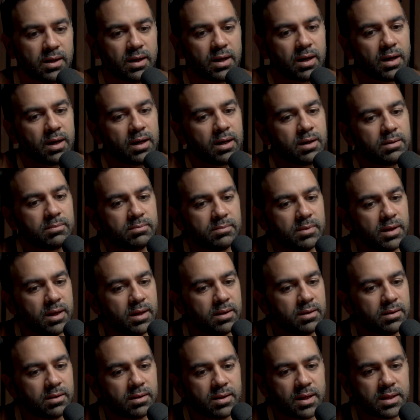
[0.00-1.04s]
Um,
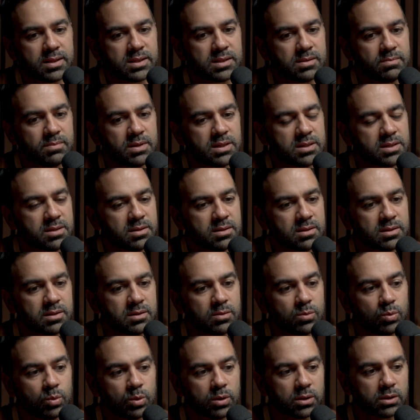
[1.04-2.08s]
and that submission to
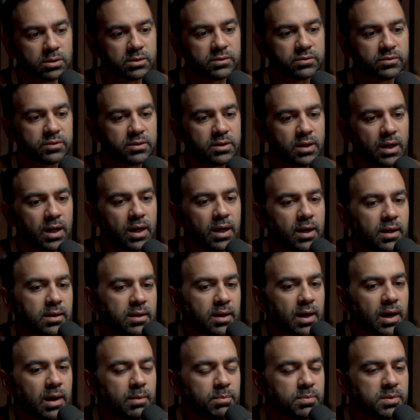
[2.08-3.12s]
the will of God
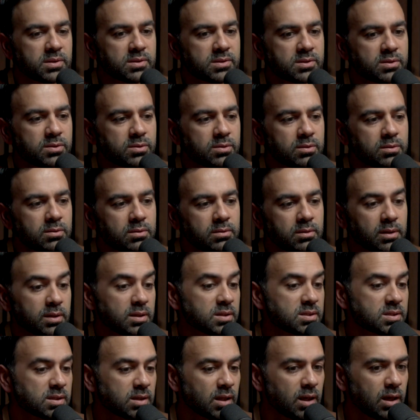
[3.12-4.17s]
happens through, in
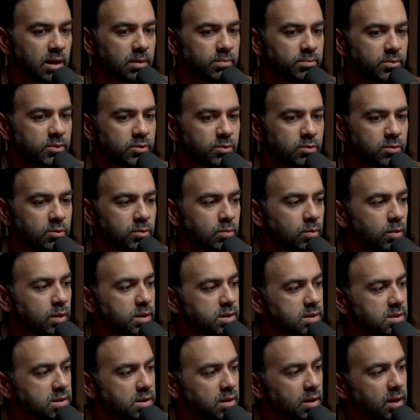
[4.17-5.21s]
Islam, through
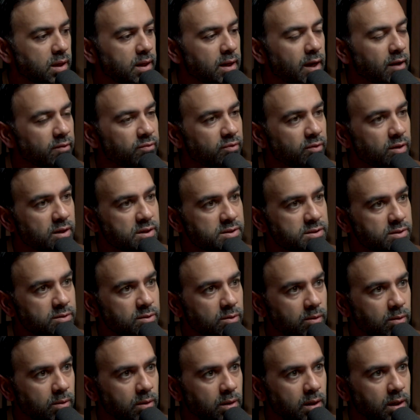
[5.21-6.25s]
what's laid out for us in
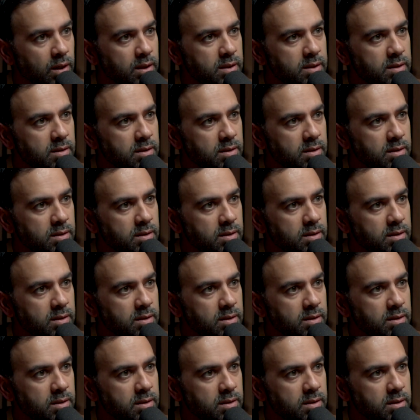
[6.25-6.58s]
the Quran,